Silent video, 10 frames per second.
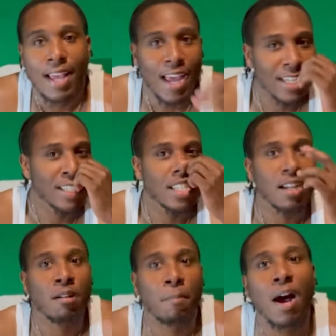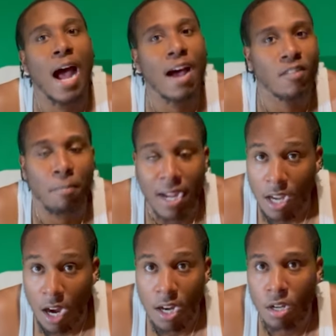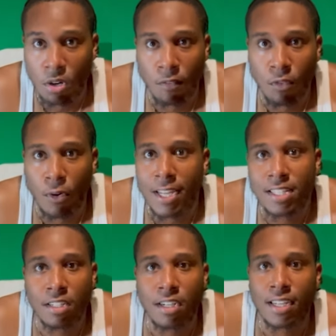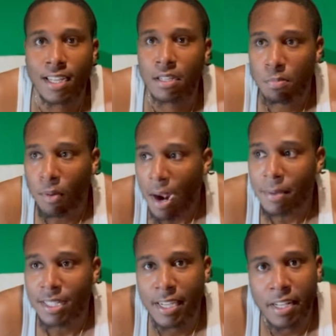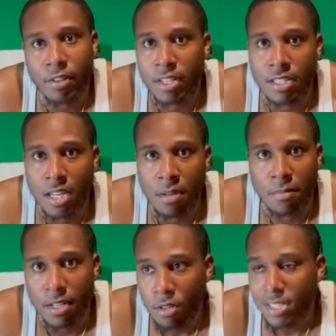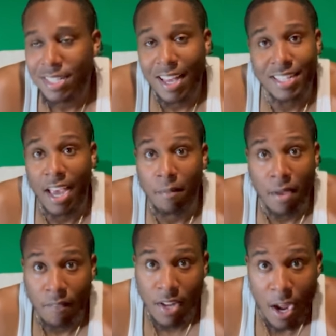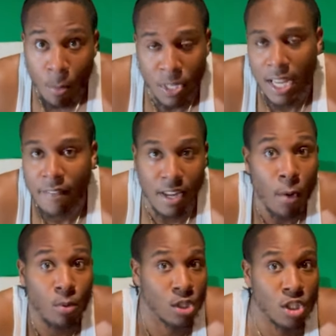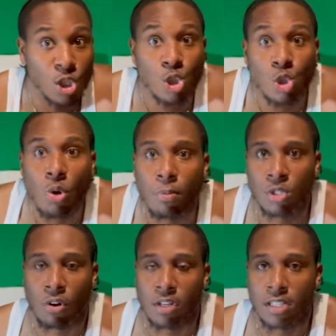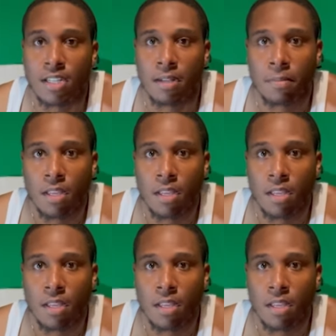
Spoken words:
It's something about having Mike Conley on the floor. He's good. He's probably the leader of this team. You can say it's Anthony Edwards. Anthony Edwards is a superstar of this team.